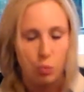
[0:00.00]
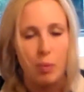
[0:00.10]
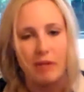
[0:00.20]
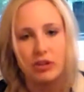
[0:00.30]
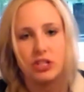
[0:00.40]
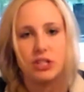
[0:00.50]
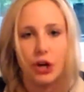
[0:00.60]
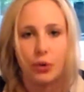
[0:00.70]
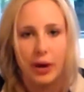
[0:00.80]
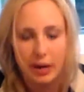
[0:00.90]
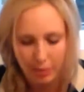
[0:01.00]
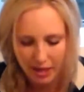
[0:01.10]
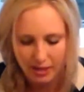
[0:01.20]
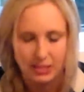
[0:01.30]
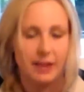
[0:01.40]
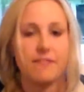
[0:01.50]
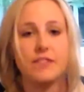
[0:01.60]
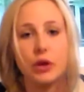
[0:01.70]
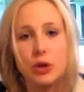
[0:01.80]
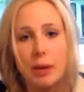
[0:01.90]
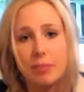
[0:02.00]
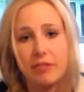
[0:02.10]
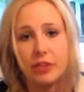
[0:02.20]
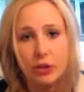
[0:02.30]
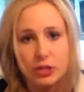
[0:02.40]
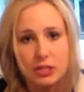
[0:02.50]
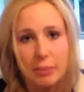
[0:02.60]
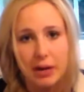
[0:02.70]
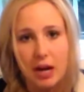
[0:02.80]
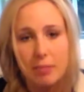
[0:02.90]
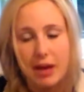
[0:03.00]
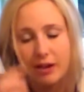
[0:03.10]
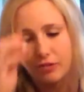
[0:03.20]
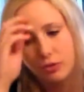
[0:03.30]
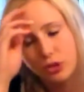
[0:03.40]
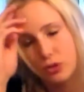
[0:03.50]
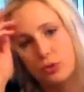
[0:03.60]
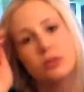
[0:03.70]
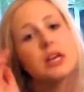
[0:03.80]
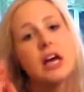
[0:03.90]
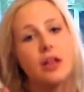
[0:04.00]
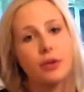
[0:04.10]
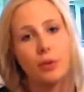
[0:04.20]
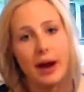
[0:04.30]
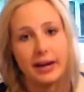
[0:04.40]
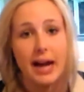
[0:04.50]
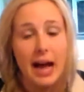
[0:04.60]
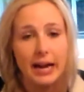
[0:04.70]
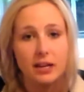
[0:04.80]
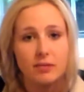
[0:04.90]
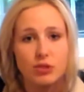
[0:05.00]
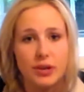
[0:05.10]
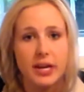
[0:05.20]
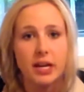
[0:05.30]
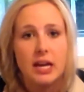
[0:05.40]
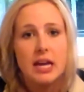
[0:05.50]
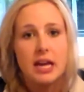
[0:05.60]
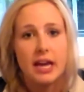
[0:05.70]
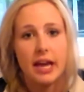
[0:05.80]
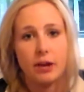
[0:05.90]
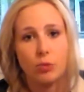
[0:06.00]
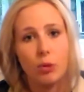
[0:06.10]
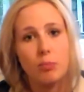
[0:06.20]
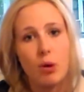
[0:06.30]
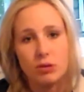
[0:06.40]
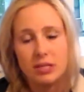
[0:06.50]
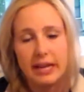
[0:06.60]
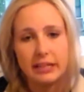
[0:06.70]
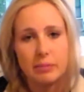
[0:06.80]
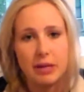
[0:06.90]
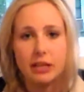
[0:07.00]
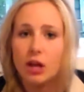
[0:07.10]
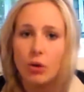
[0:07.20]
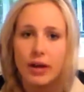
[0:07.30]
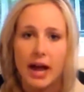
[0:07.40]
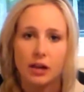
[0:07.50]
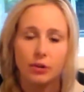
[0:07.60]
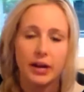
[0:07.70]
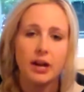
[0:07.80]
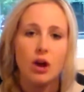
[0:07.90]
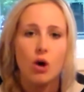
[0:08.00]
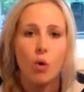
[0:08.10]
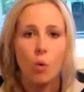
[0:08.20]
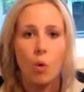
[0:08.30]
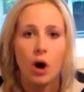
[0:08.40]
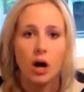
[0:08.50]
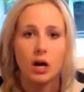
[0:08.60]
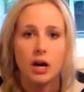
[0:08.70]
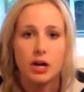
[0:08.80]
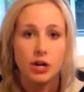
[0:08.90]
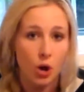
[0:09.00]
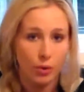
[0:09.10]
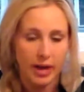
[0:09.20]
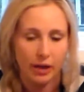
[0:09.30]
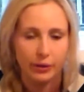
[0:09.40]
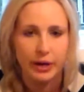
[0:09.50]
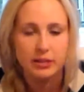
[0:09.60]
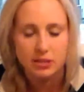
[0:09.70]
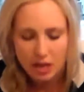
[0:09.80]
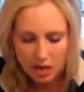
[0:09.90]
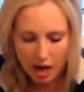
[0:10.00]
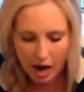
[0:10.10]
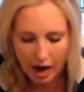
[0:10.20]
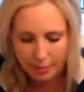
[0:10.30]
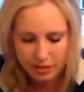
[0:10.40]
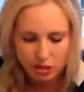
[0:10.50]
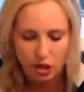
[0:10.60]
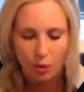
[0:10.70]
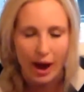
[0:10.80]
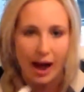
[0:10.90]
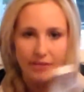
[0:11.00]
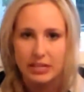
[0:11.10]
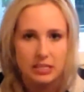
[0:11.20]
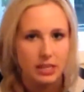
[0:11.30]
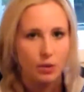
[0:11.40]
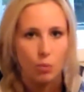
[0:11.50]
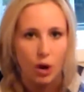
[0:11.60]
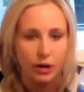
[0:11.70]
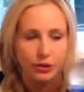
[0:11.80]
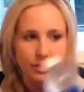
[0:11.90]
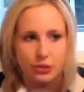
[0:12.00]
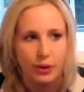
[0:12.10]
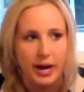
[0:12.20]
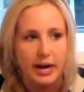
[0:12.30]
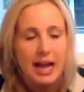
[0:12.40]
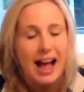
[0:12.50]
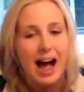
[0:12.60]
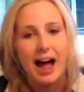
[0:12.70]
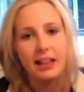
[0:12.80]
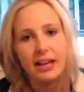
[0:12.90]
Beverages are great because they fill you up, they fill your stomach up, and if you choose the right kind of drink, it will most likely be low calorie or no calories. So obviously water is great. I